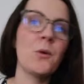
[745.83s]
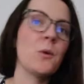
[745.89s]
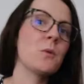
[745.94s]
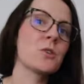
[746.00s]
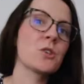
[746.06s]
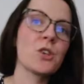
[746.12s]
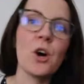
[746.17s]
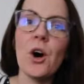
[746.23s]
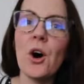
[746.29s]
We
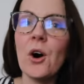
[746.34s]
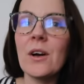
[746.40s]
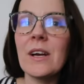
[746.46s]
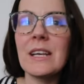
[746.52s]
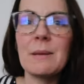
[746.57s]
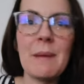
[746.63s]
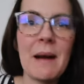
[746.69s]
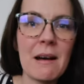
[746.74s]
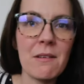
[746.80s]
were
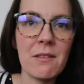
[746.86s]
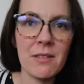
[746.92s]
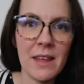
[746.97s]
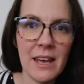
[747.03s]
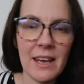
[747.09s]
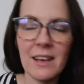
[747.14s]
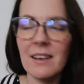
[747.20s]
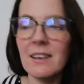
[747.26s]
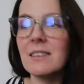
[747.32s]
talking about
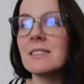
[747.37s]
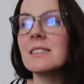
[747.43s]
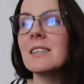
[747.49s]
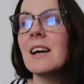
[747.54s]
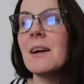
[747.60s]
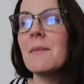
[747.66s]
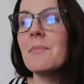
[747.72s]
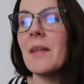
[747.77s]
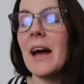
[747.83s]
things,
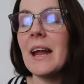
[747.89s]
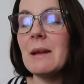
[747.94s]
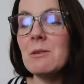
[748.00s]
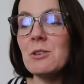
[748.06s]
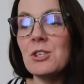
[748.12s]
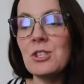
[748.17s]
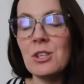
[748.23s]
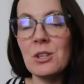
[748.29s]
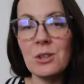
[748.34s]
and it
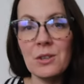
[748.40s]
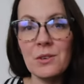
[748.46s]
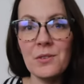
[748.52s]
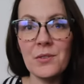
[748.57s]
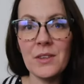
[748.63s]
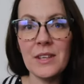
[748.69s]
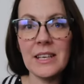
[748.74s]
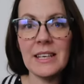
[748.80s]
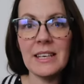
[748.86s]
was just a
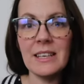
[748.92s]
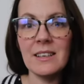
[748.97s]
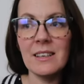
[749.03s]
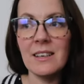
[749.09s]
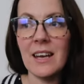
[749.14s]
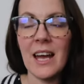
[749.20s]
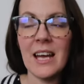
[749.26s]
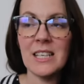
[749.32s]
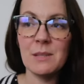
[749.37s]
lovely
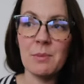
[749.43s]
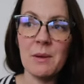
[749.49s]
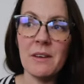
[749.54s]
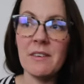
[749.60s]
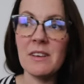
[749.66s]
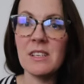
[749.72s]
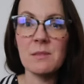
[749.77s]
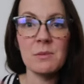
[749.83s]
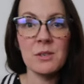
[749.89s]

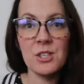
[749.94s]
experience.